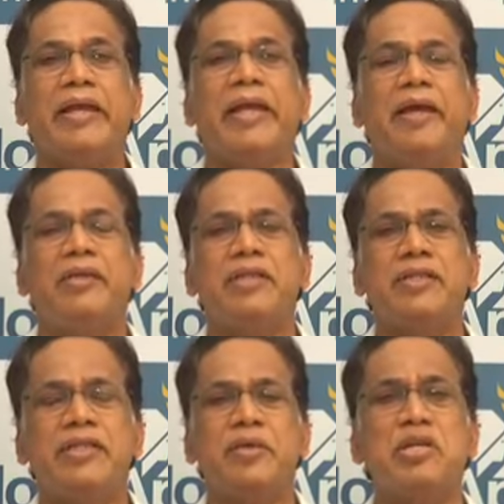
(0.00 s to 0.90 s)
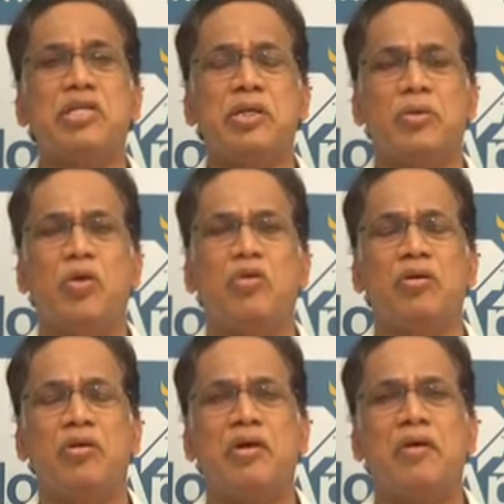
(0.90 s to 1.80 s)
Yeah, this is a
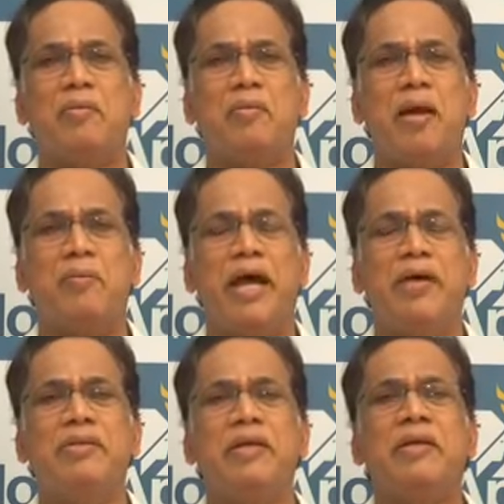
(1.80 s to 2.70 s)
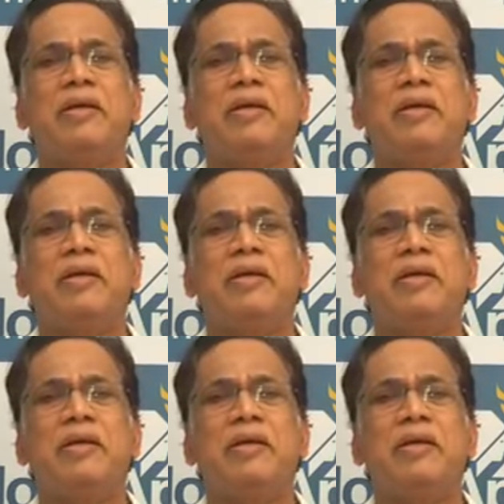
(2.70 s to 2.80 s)
70-year-old man,